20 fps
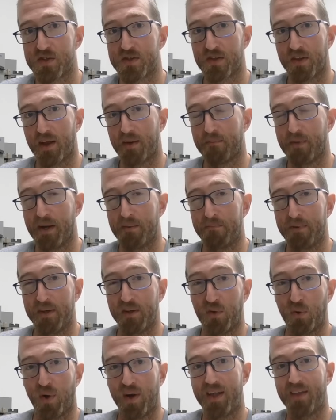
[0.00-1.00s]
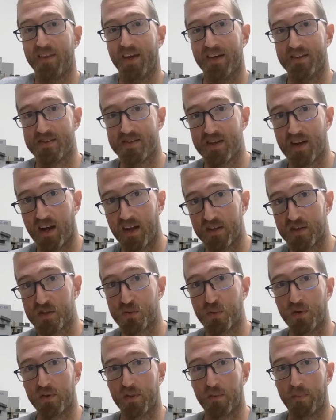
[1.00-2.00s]
So that might be $20,000 worth
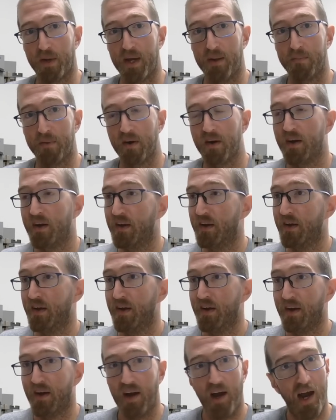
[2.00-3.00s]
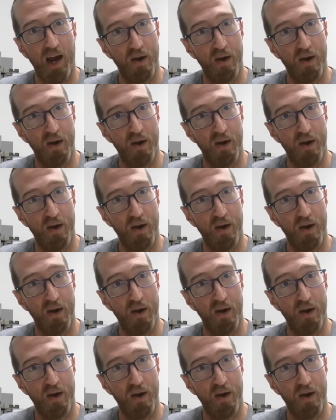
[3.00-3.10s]
of paper.